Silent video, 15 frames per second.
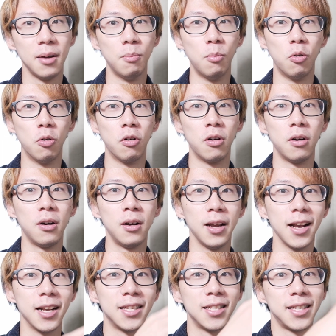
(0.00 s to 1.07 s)
more
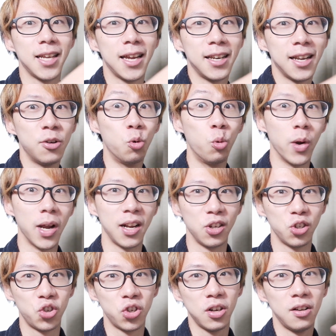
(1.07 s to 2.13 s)
extended
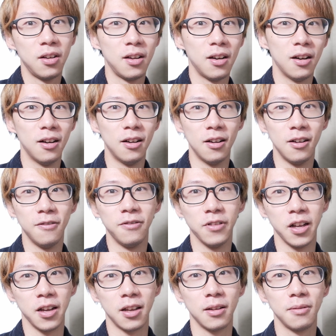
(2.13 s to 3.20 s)
range of
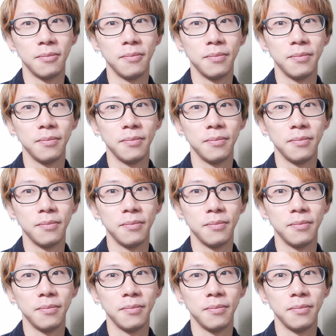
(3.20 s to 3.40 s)
like